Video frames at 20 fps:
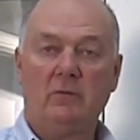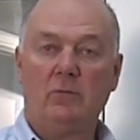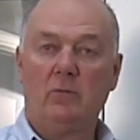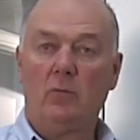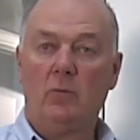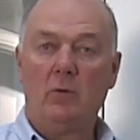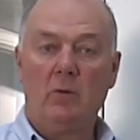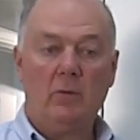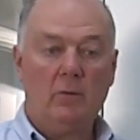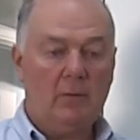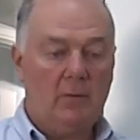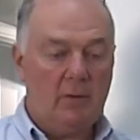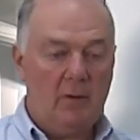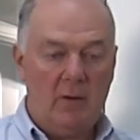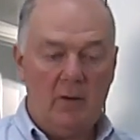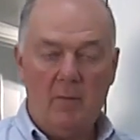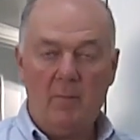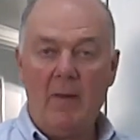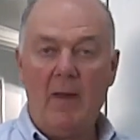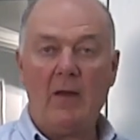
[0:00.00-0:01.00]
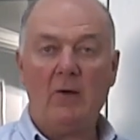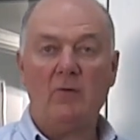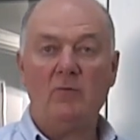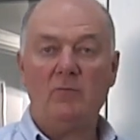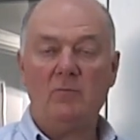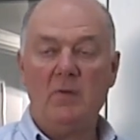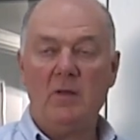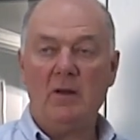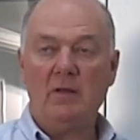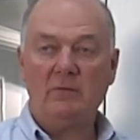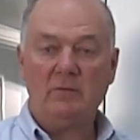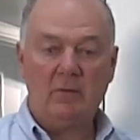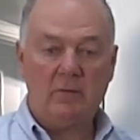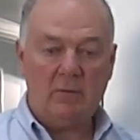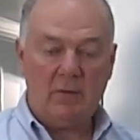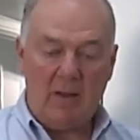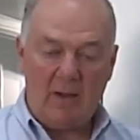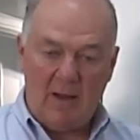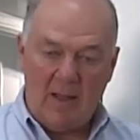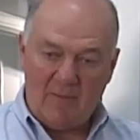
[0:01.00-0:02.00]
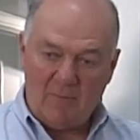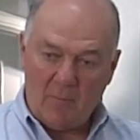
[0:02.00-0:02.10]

the door in a matter of minutes and